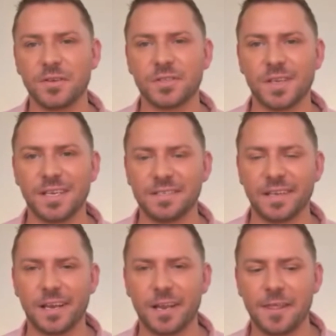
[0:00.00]
of those things
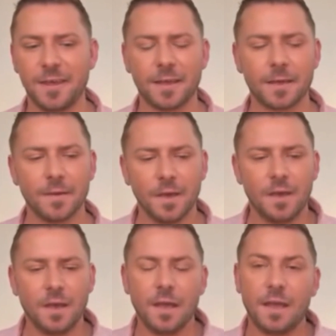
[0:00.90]
that I think
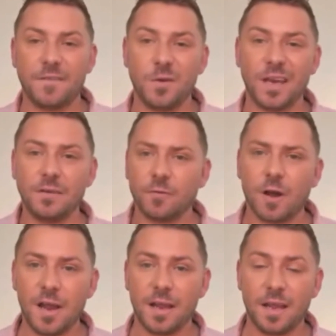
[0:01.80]
if you get it
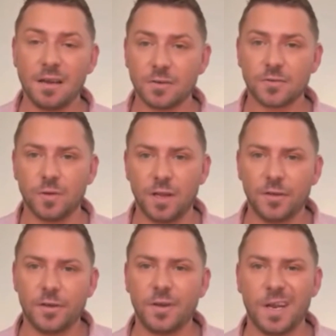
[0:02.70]
right it looks really
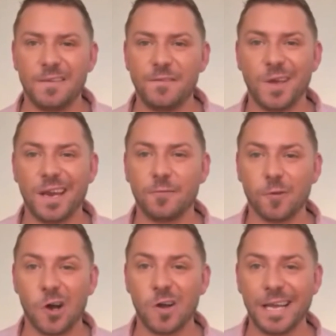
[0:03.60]
good, and if you get it
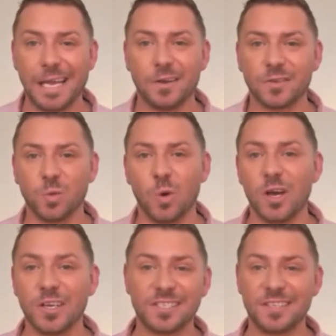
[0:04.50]
wrong it looks
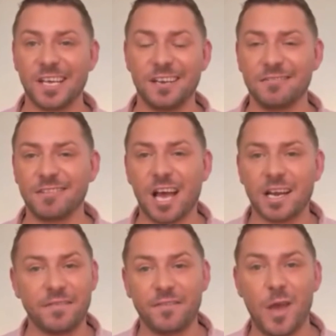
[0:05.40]
worse than
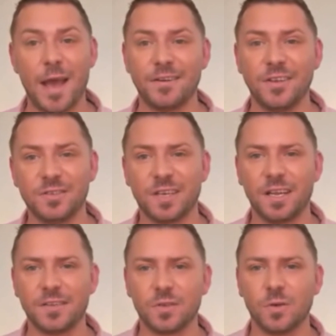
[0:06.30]
kind of if you hadn't used
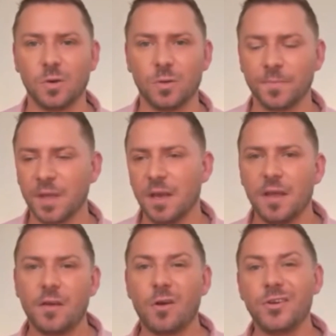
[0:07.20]
any at all.
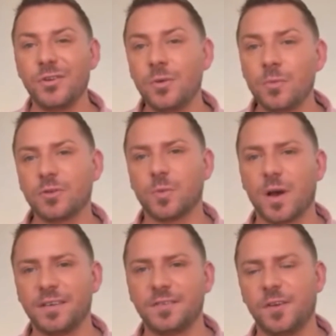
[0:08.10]
There are numerous
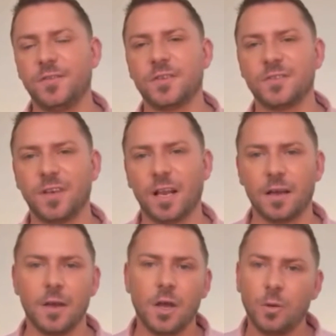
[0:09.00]
ways to use
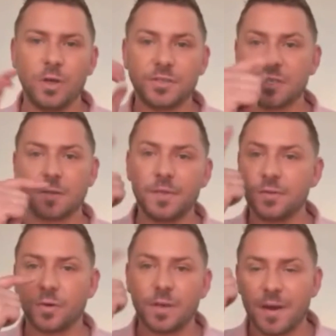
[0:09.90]
concealer. We're just going to
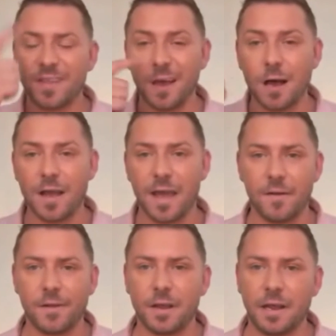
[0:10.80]
be talking about the eye
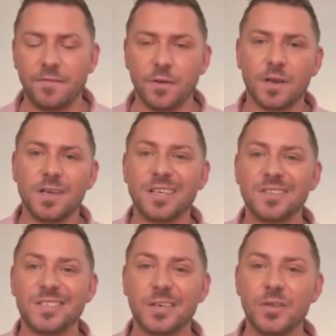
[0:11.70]
area. If you're going to
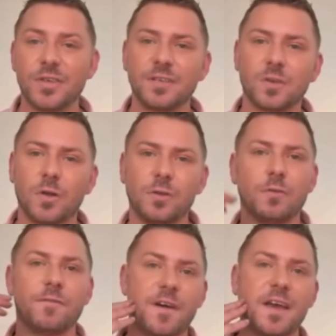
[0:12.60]
conceal things on
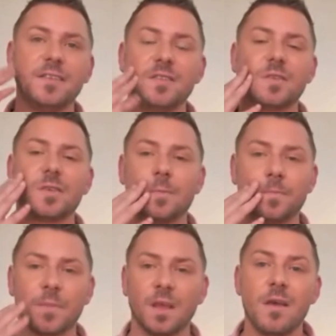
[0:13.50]
your
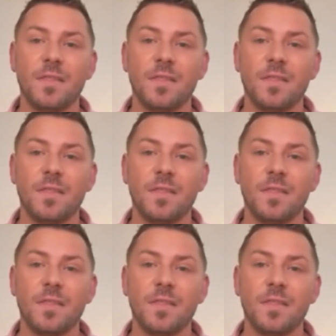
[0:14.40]
face,